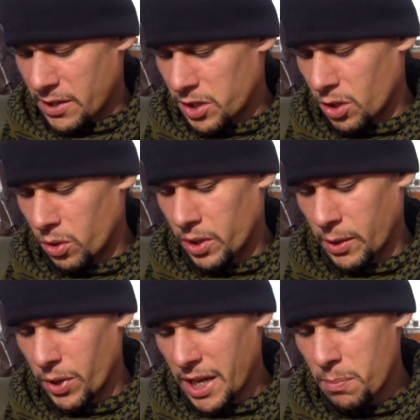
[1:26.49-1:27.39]
And so,
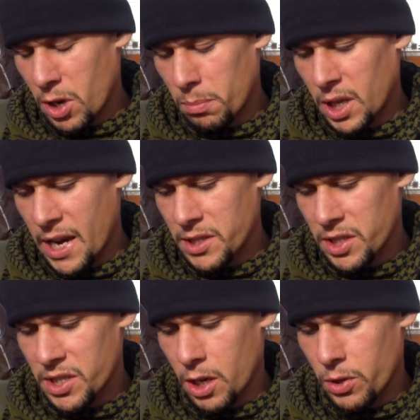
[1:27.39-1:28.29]
like, we keep our
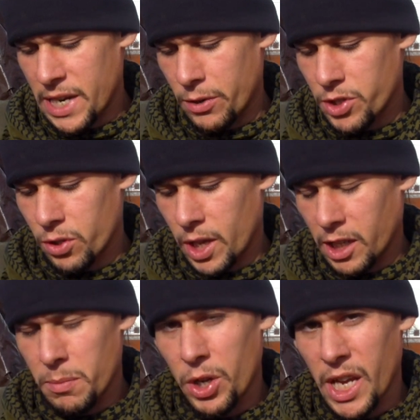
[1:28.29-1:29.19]
appliances narrowed down to,
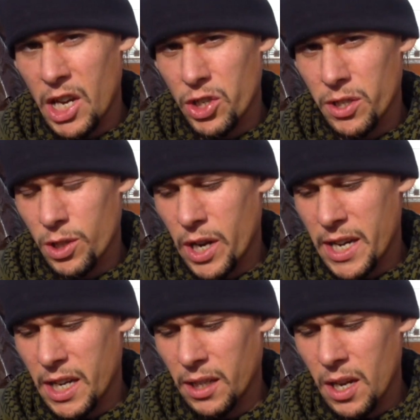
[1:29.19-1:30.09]
like, communications,
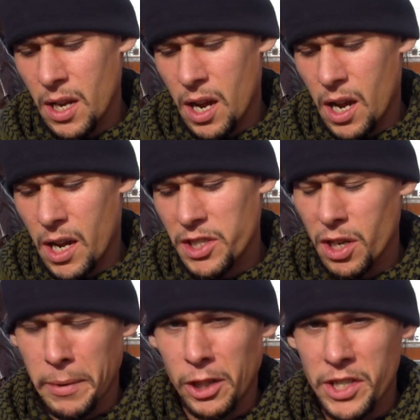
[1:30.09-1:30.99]
lighting,
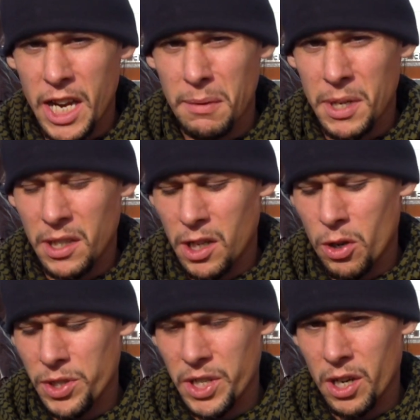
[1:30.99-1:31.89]
some entertainment, you
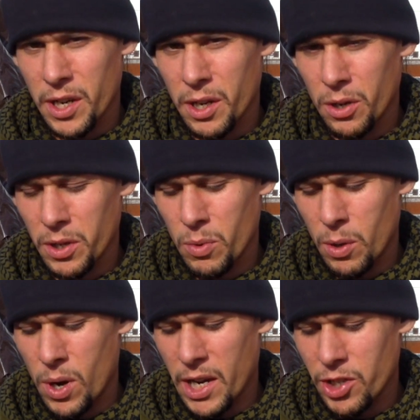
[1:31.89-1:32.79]
know, stereo. You
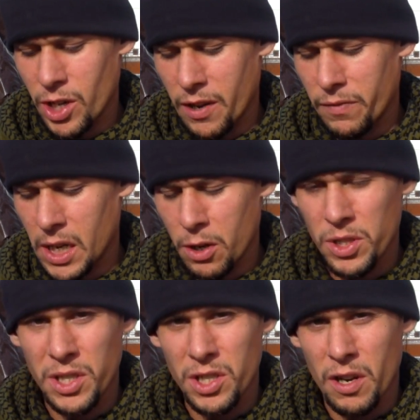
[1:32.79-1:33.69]
want to watch
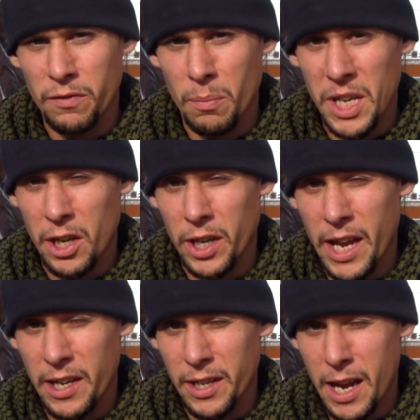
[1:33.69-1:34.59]
videos and stuff from the
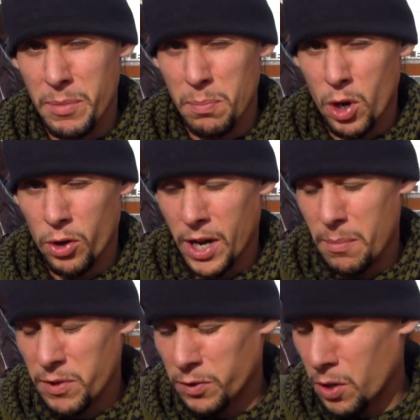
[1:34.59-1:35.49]
internet and not be
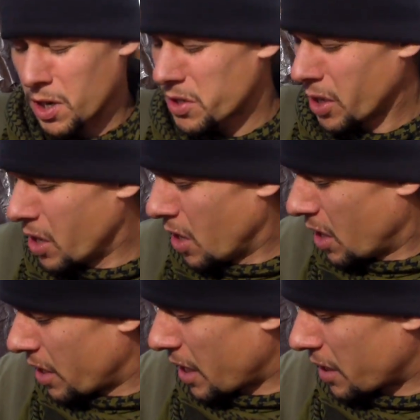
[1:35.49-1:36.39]
programmed, of course.
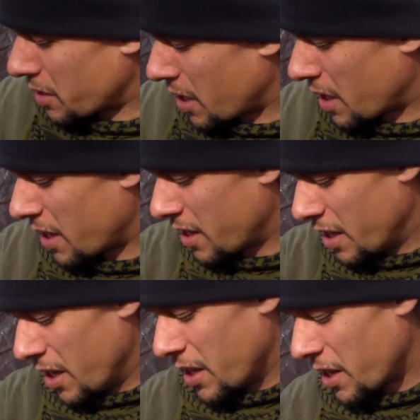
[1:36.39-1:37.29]
And,